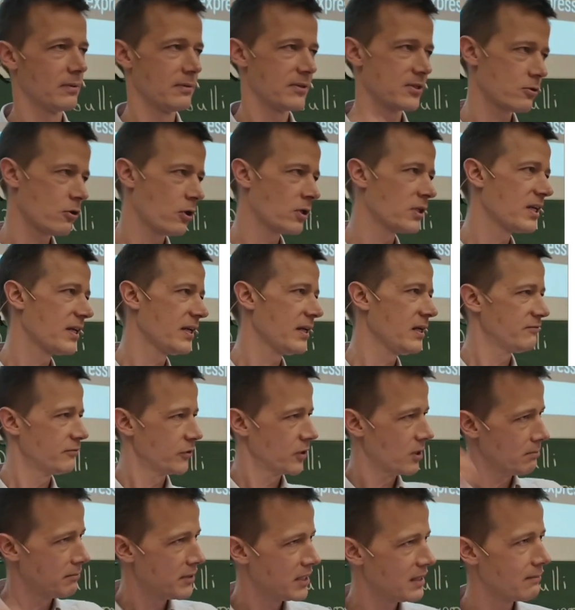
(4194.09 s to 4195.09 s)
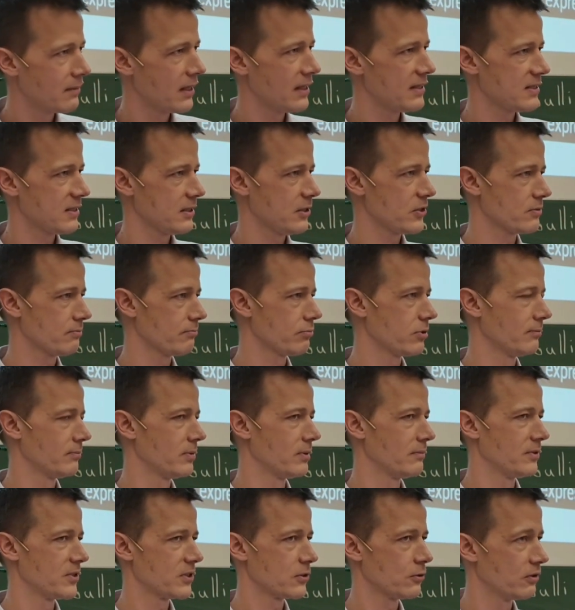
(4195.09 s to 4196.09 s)
is concave or the minimization
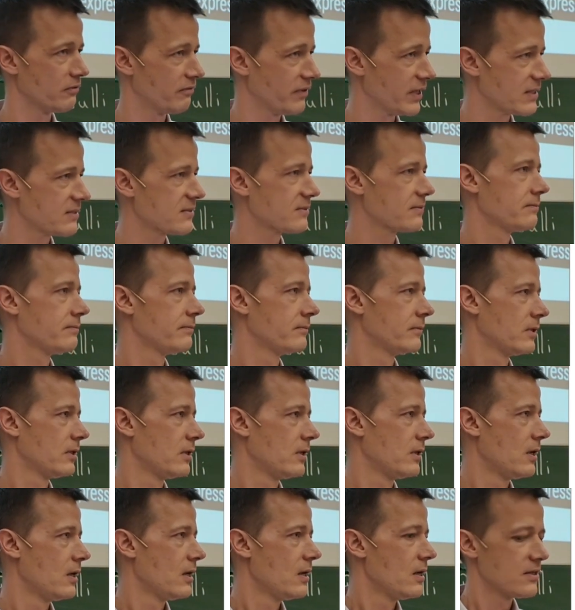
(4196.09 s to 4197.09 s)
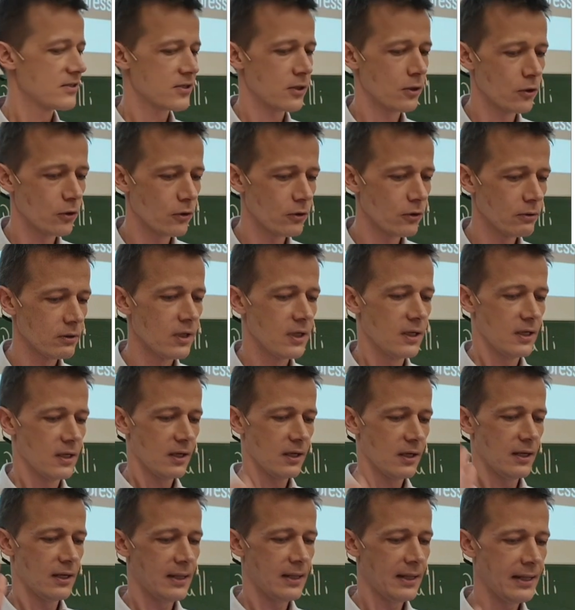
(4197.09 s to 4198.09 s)
problem is convex.
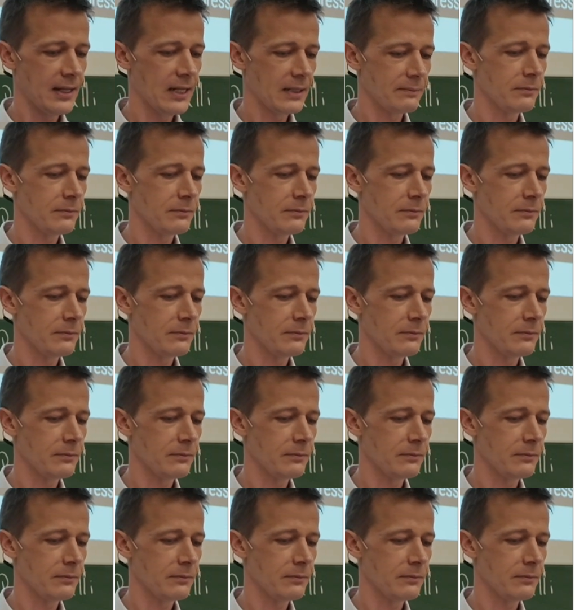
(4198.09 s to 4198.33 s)
So let